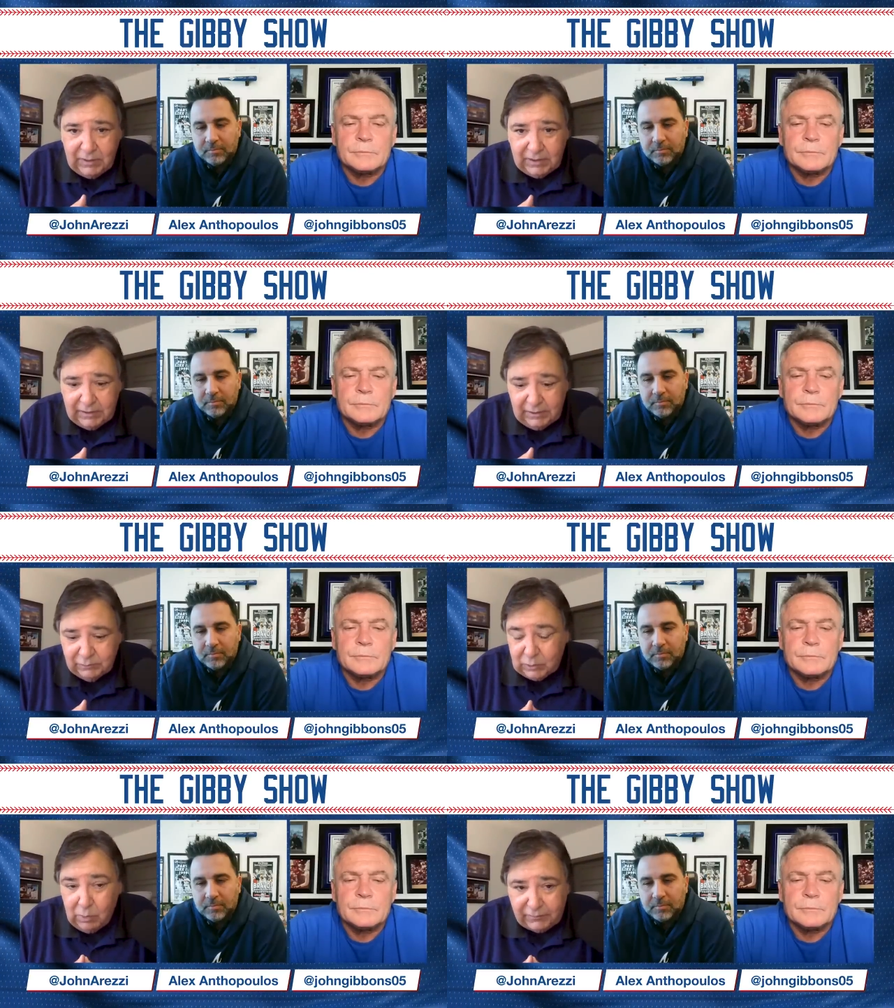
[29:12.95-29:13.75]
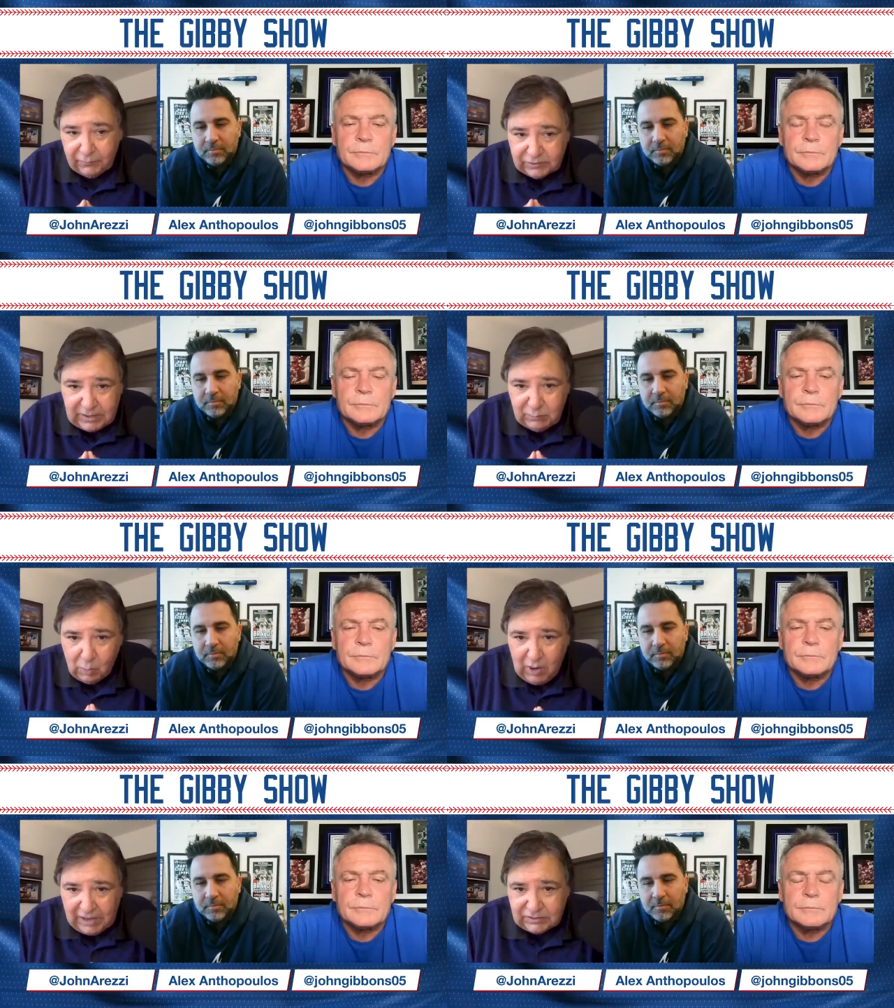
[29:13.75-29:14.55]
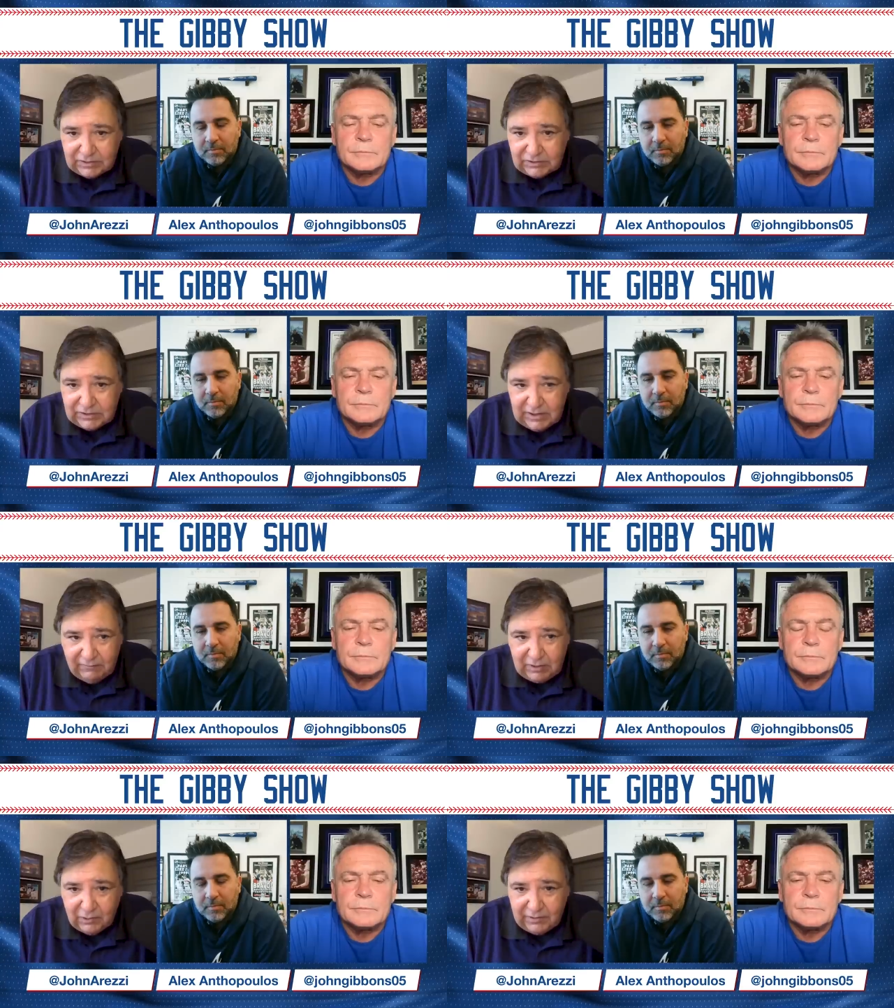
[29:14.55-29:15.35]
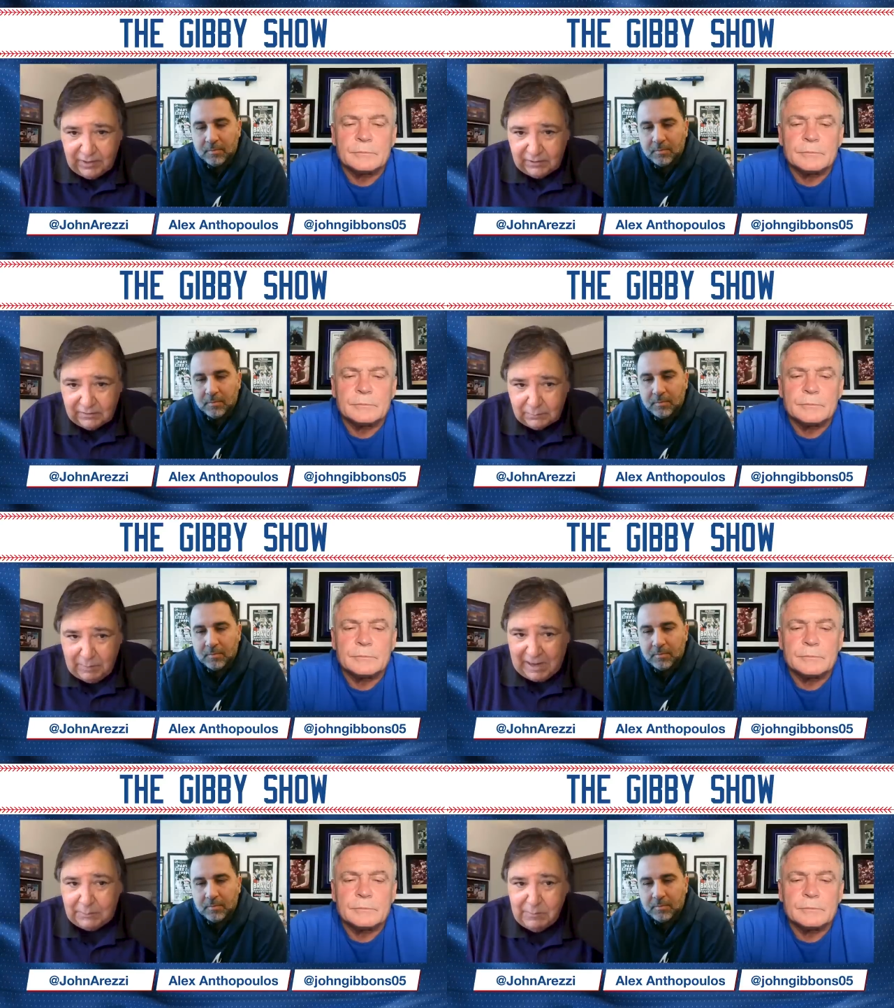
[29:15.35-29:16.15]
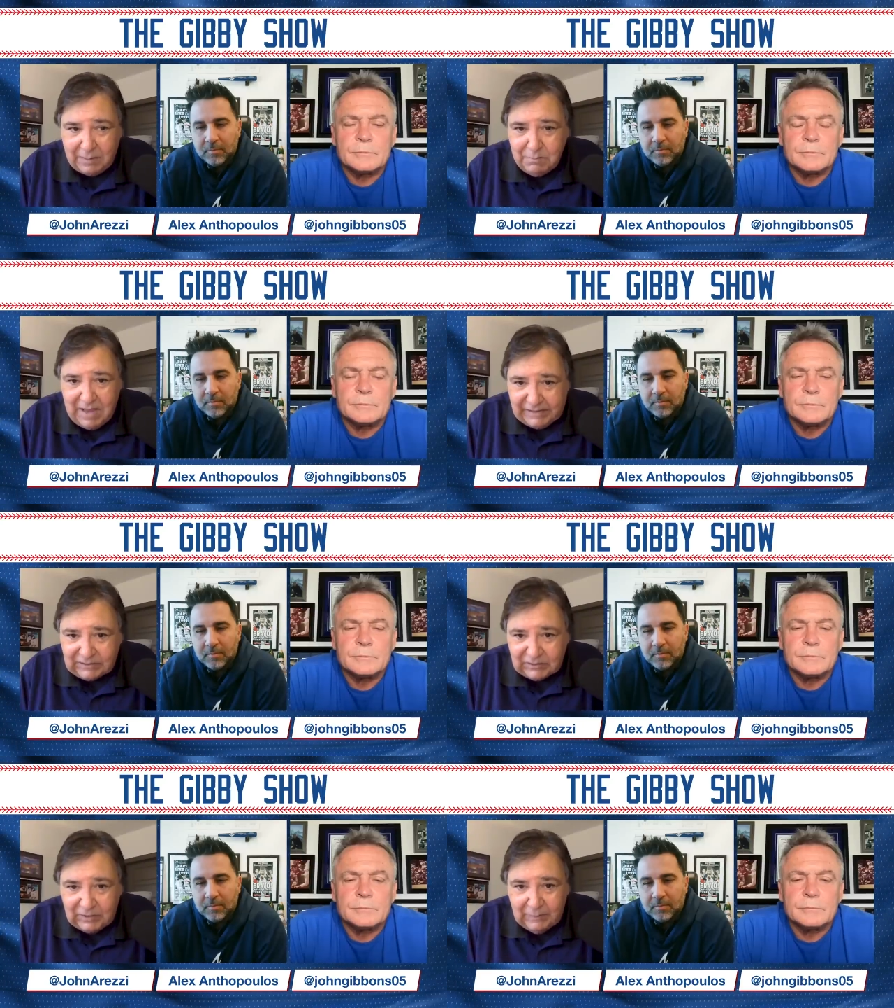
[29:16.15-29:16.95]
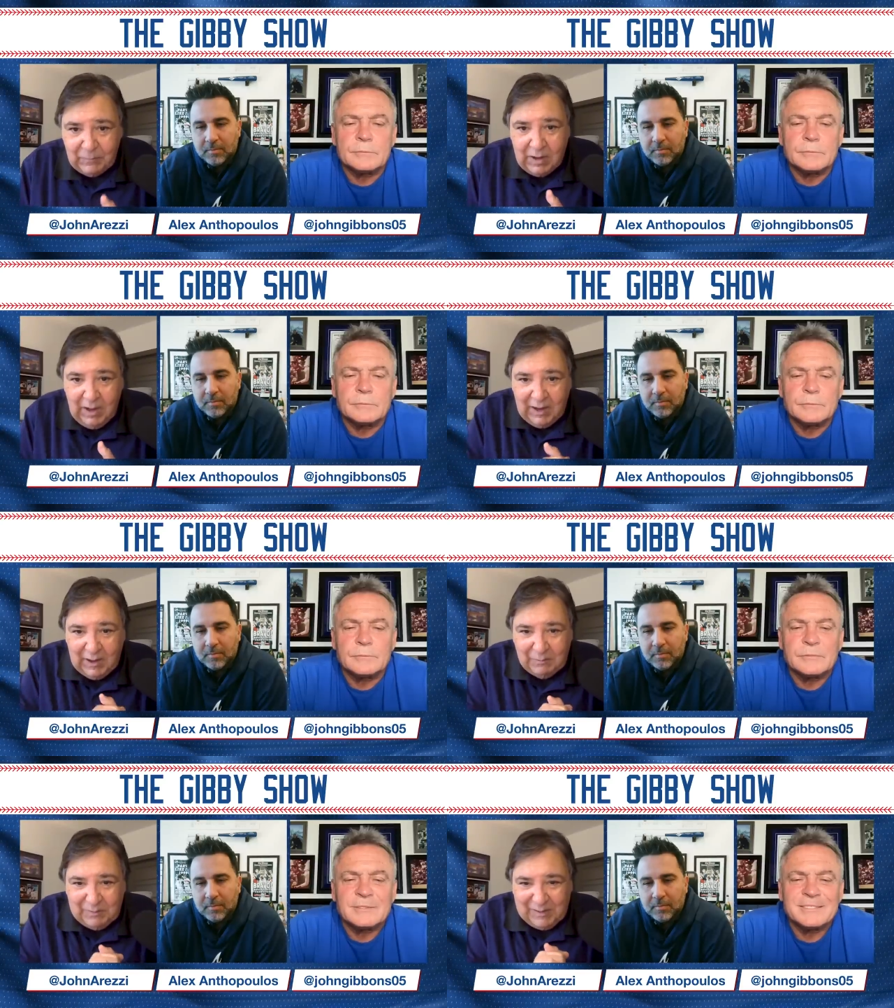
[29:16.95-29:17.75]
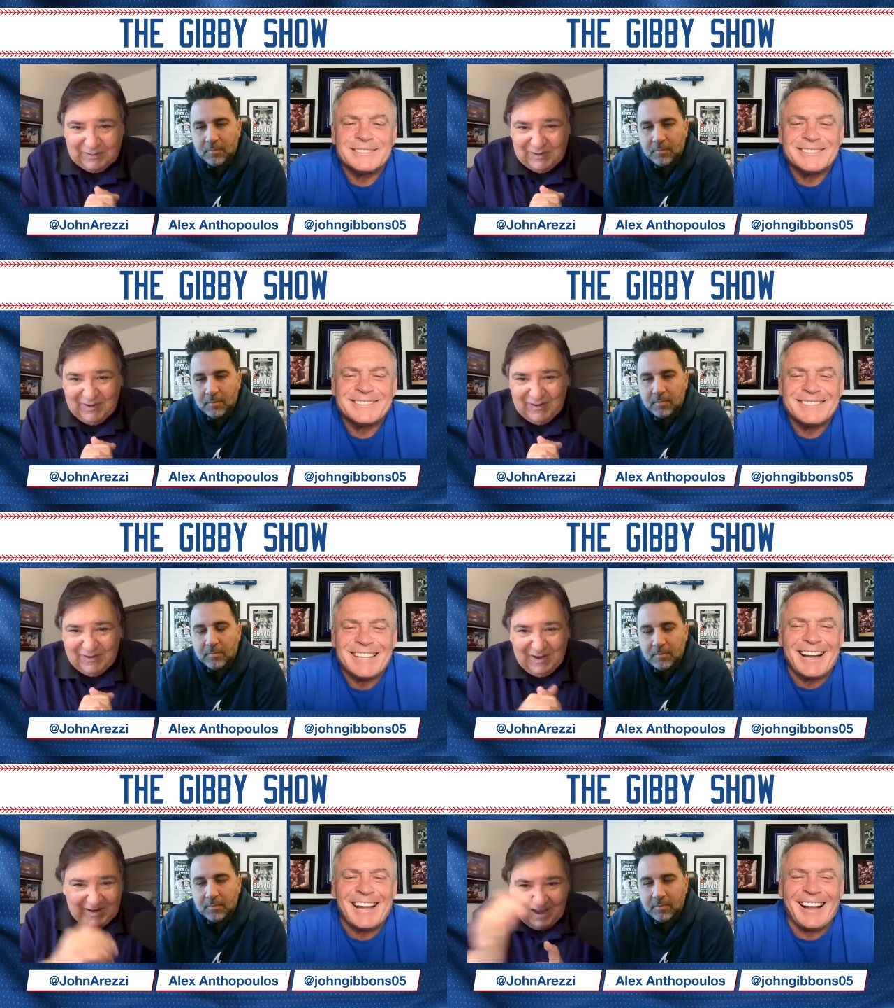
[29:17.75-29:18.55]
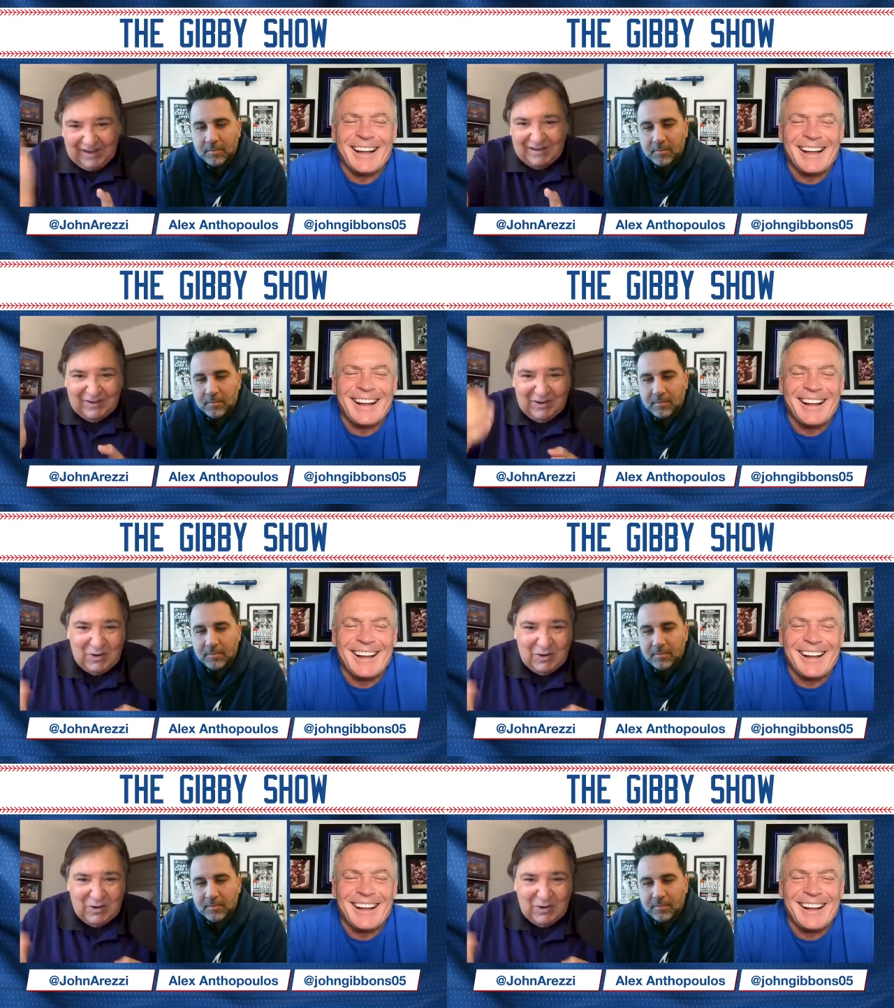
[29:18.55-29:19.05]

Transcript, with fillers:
Speaker 1: Uh, it was a wonderful team to watch this year, even though they spanked my Mets. Uh, but uh, I'd, I'd, like to know